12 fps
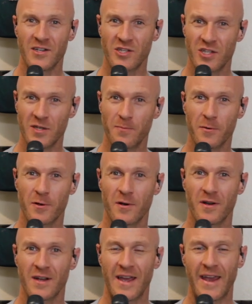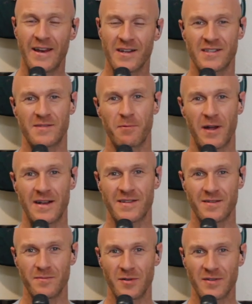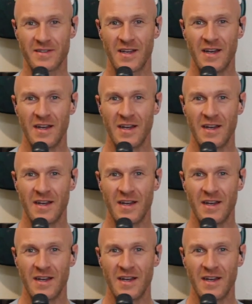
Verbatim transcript: cheaper 8 inch splash cymbals